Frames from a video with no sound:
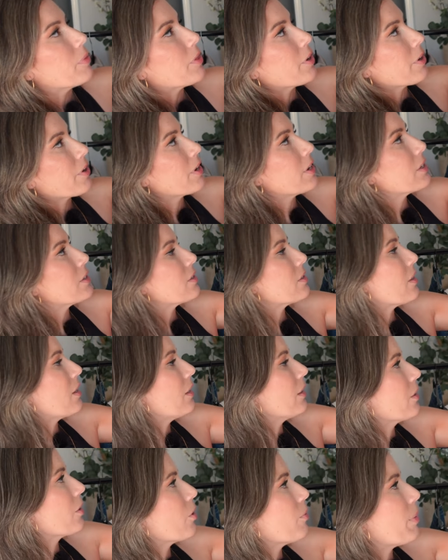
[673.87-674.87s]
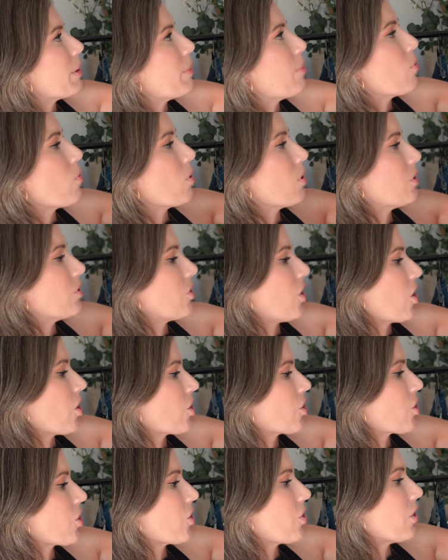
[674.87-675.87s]
there is a little bit more
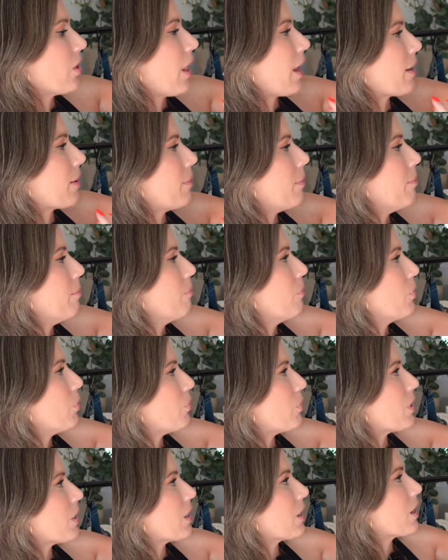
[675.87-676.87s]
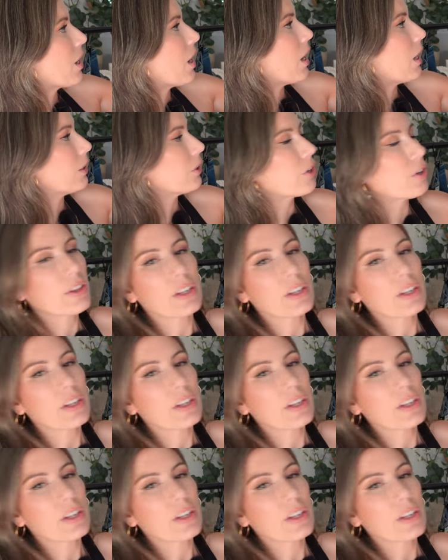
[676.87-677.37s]
darker, like moody color.